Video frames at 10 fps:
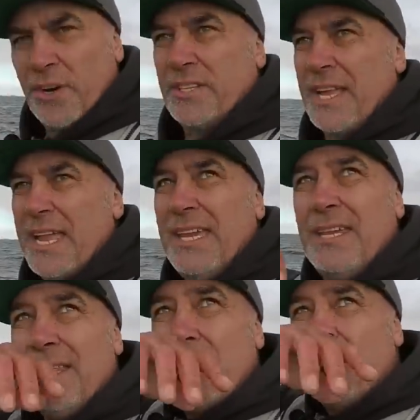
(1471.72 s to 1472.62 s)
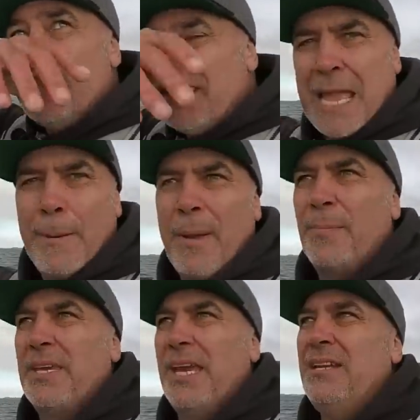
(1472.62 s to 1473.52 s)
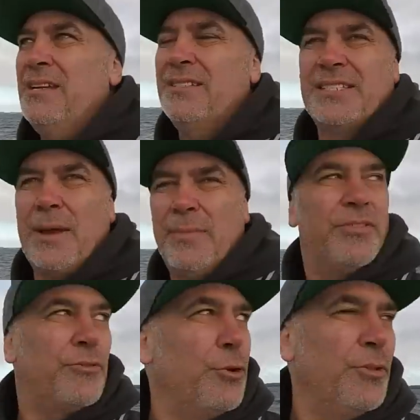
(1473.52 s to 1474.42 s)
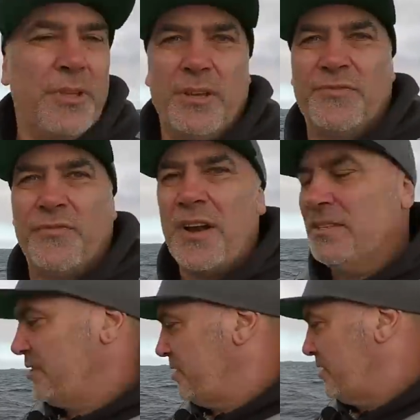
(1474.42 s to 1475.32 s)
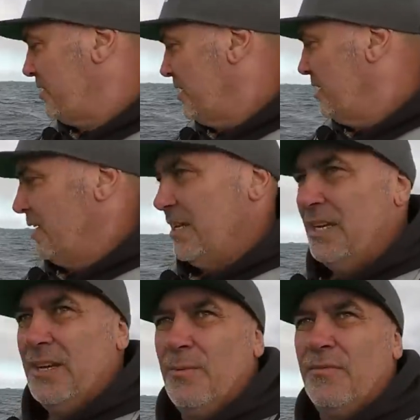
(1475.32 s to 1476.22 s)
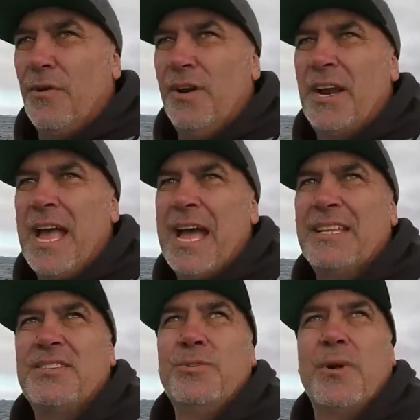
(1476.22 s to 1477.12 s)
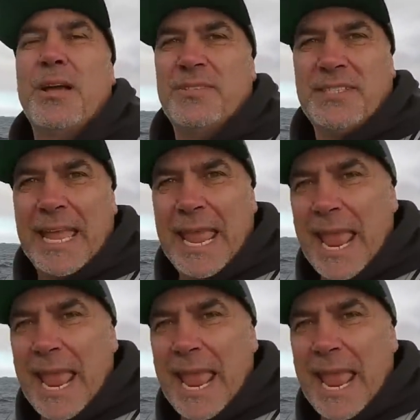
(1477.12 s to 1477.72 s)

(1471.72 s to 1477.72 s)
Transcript: it a day. That wind's come up again. It's coming through in those fronts. We find it hard to stay